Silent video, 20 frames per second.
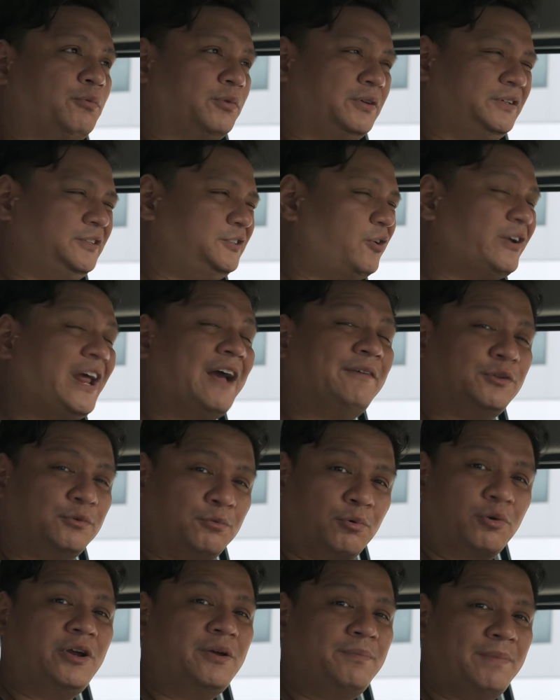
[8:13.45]
don't have to
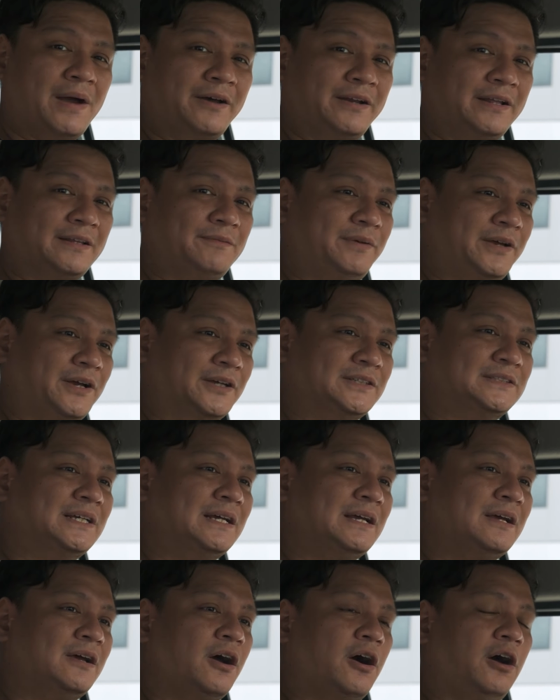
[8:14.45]
worry about it because
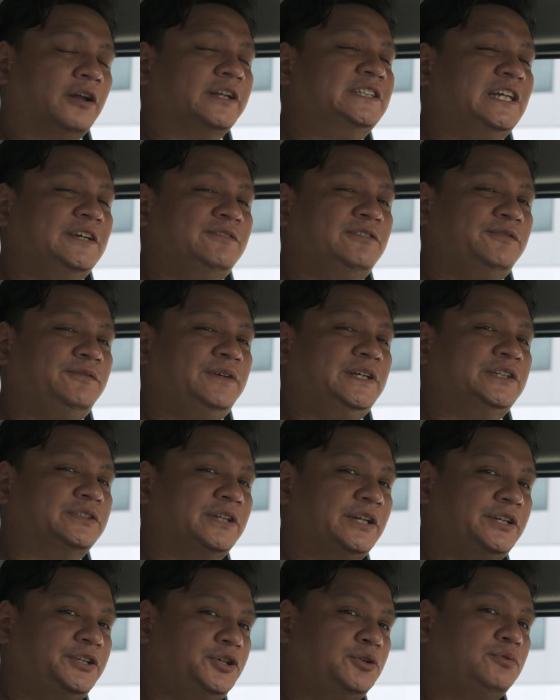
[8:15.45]
all the safety features
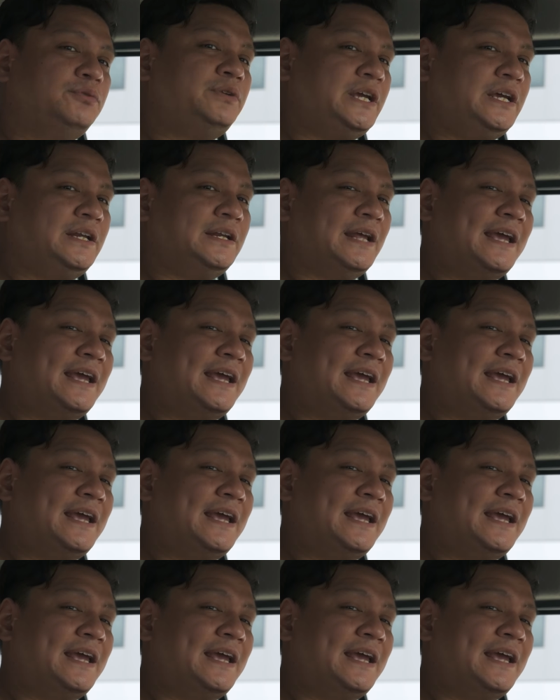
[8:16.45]
that you need